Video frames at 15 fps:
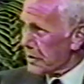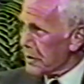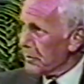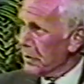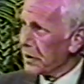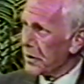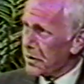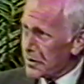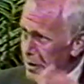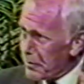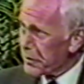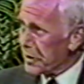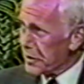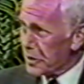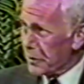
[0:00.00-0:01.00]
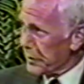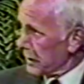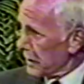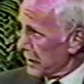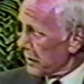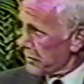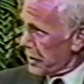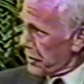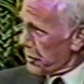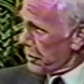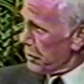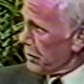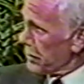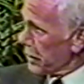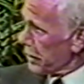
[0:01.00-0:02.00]
somebody attempting something like this. I say,
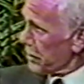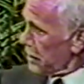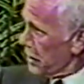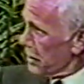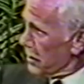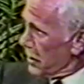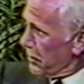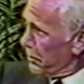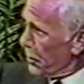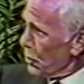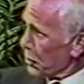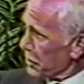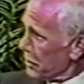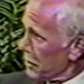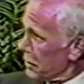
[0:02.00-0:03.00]
you've got a boat,